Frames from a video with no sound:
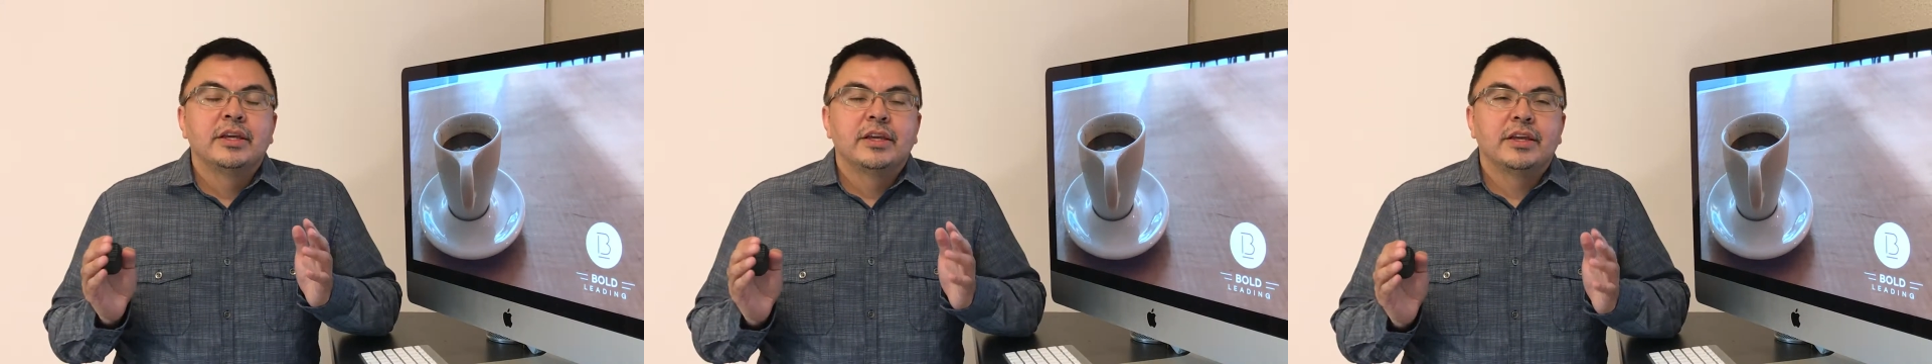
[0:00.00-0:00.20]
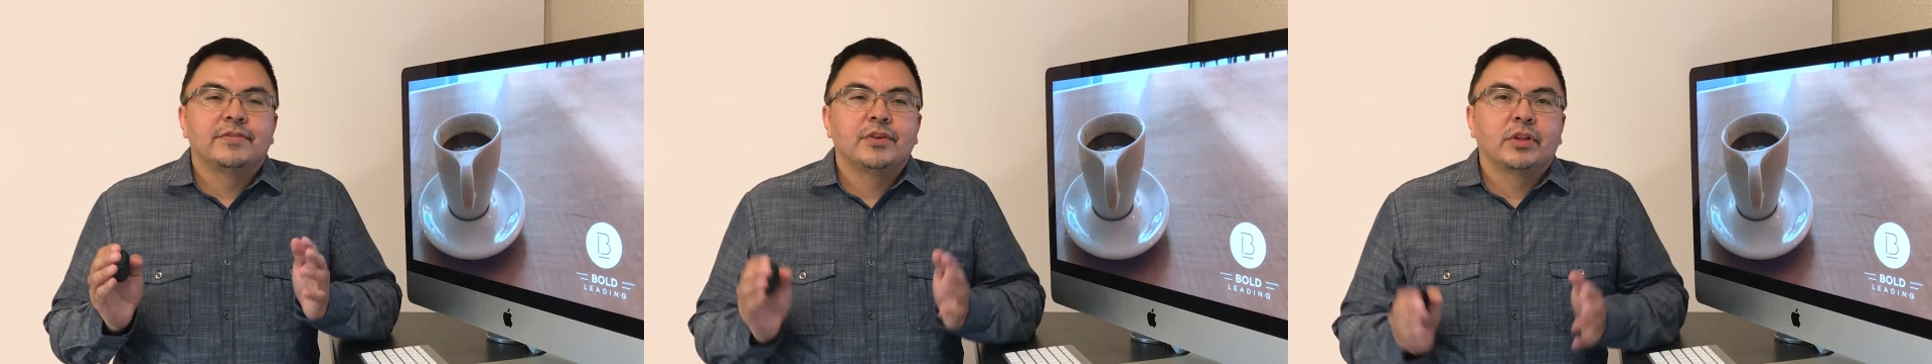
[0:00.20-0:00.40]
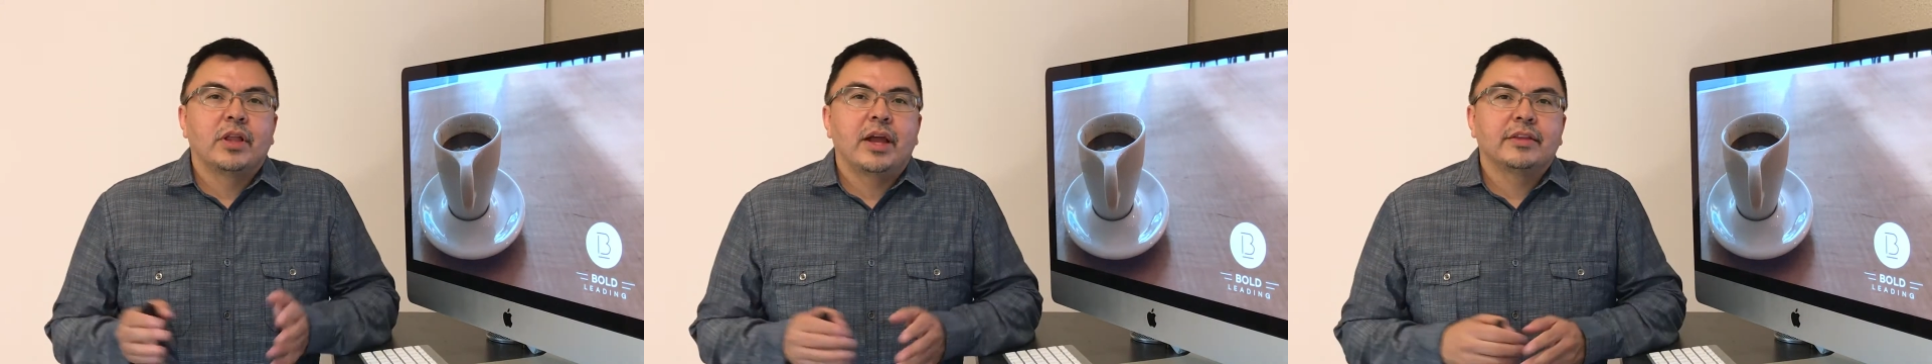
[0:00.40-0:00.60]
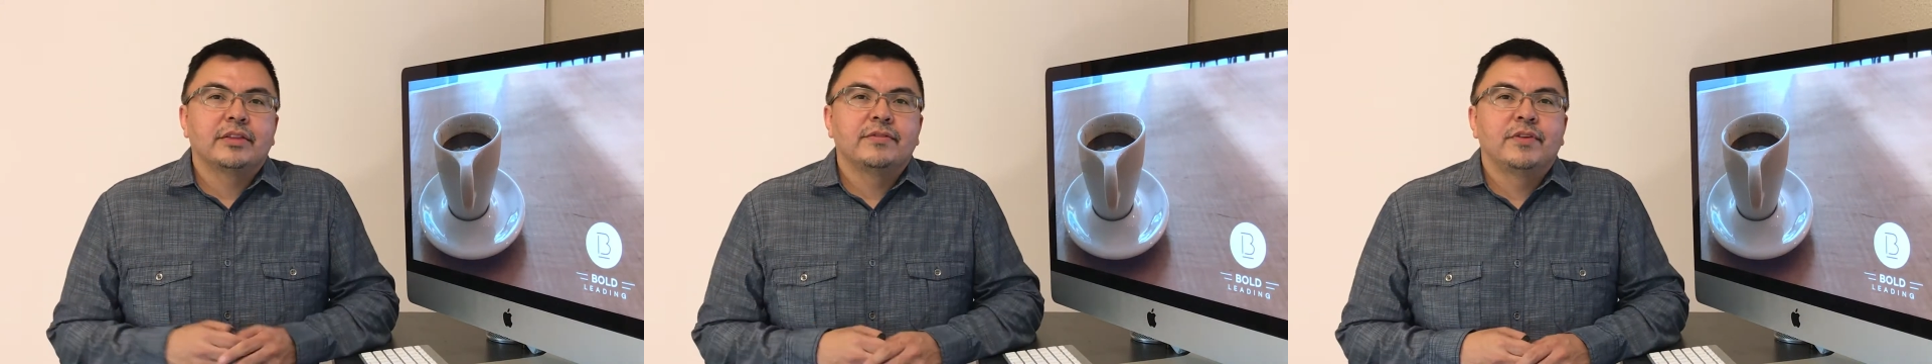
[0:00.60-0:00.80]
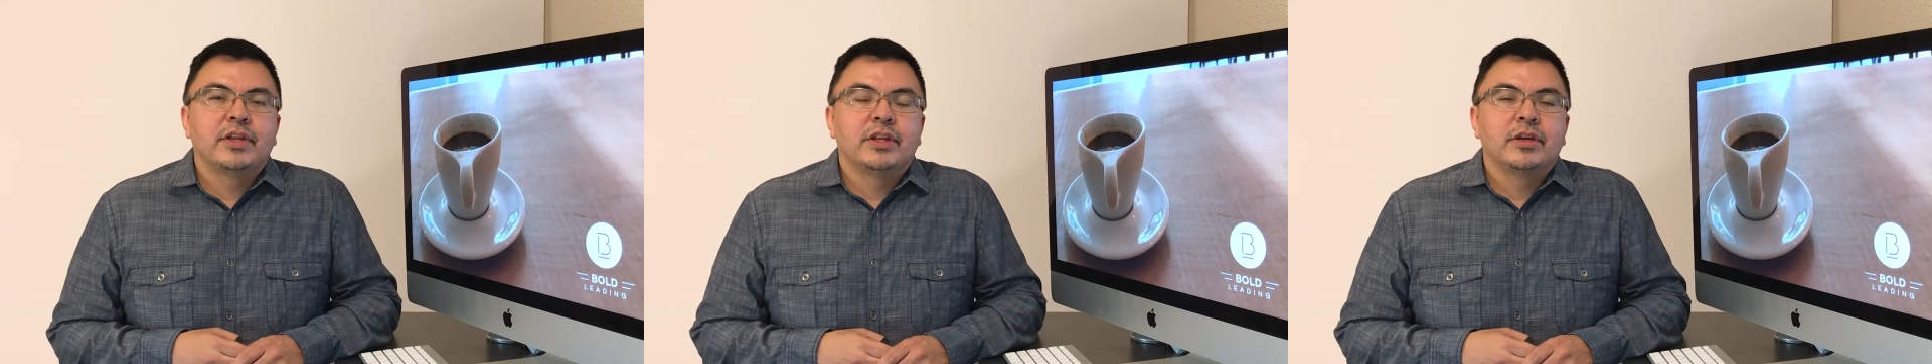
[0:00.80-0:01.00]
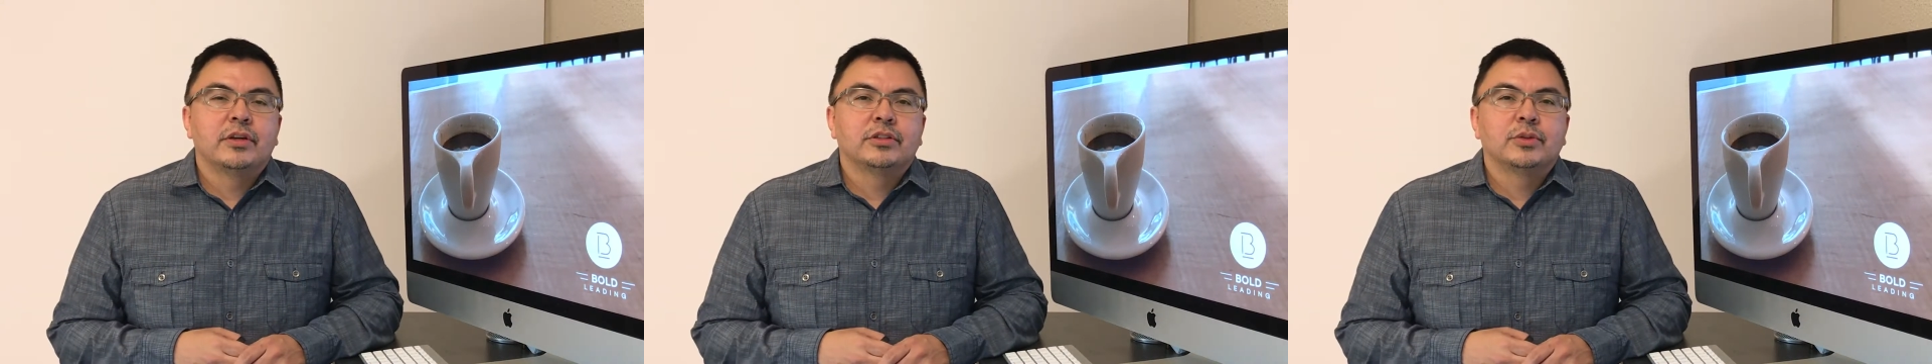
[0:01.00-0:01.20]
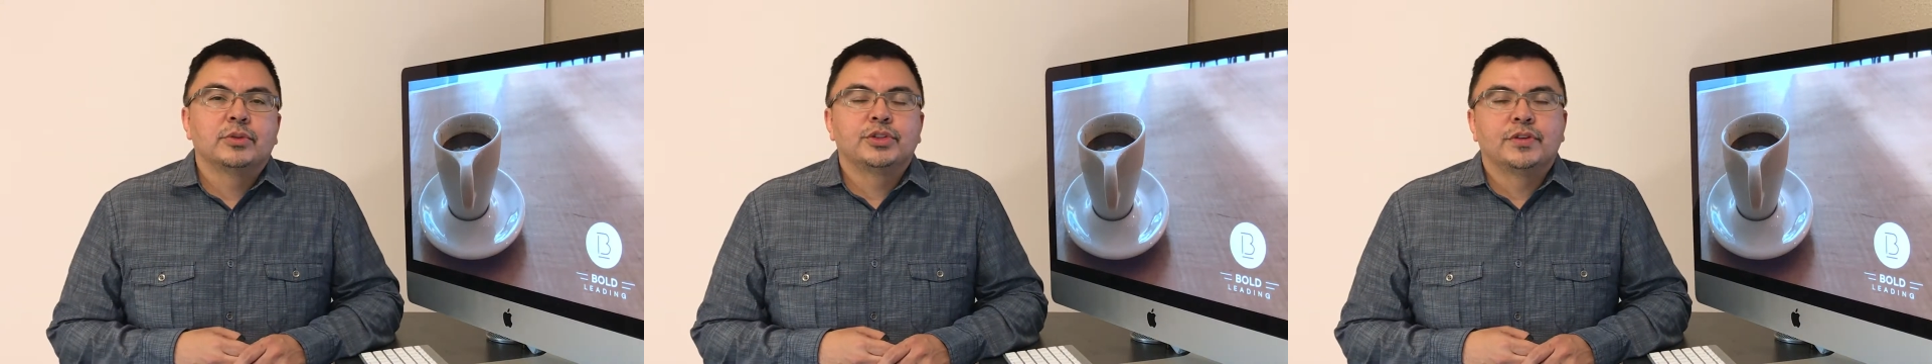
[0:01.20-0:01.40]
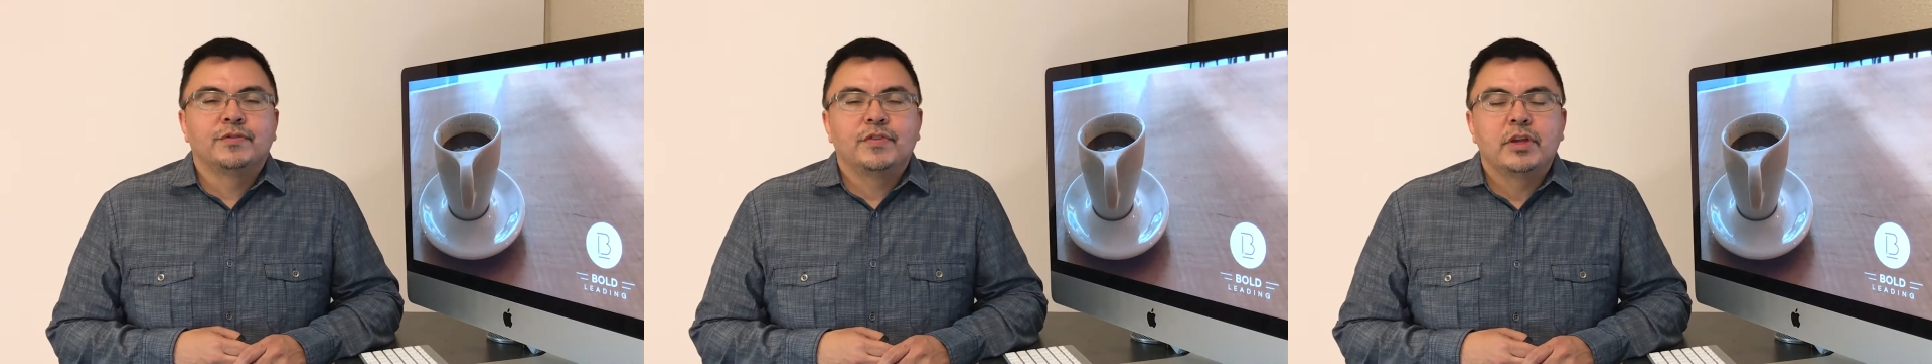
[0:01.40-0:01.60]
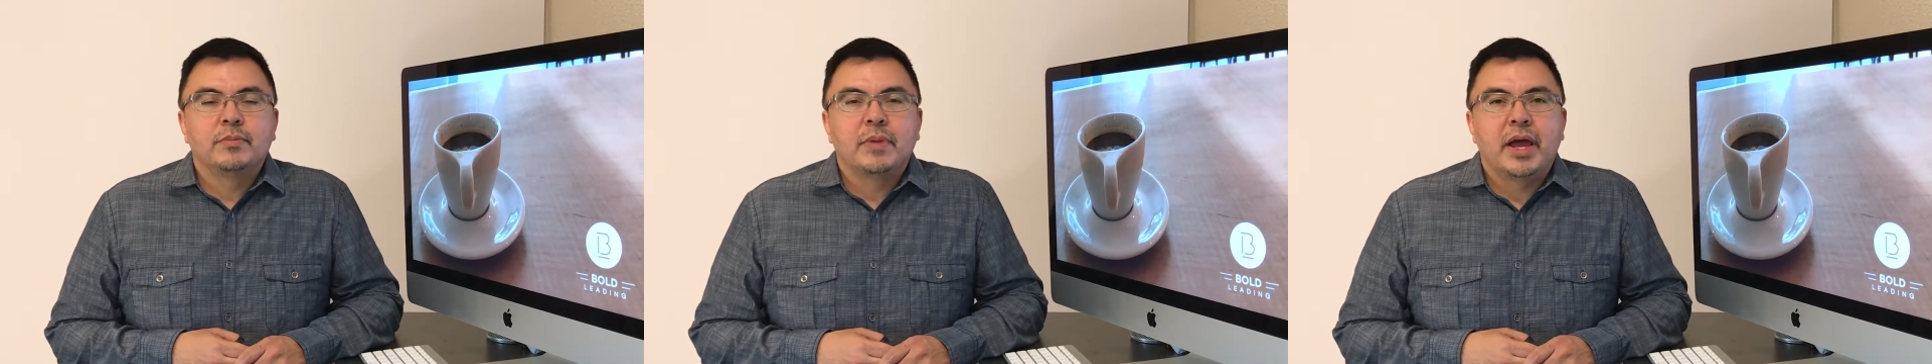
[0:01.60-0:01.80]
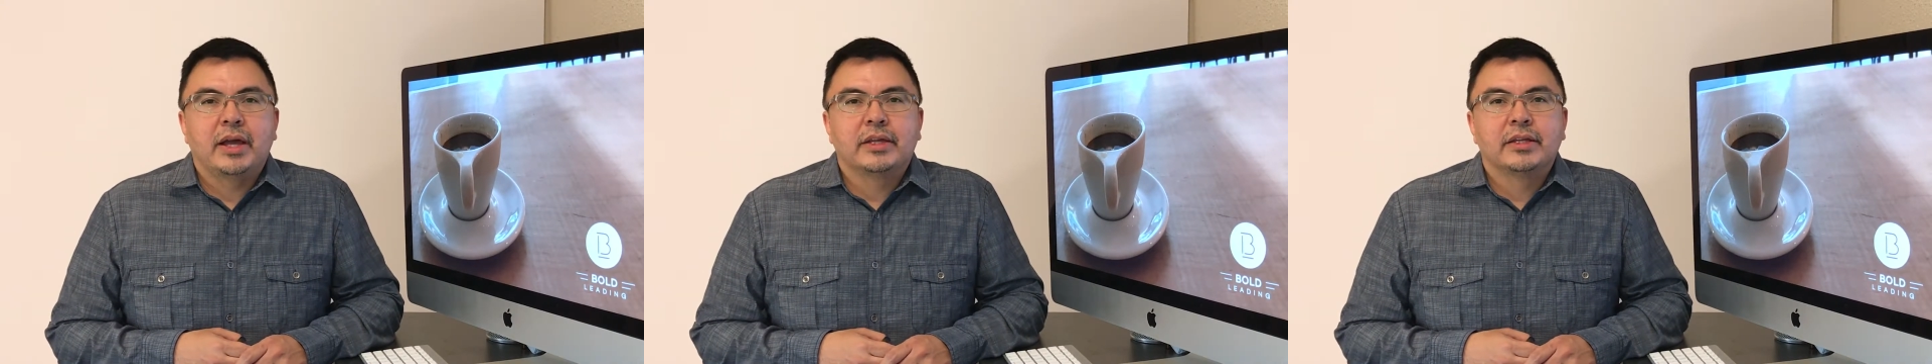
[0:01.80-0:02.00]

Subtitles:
if you like the videos and what your feedback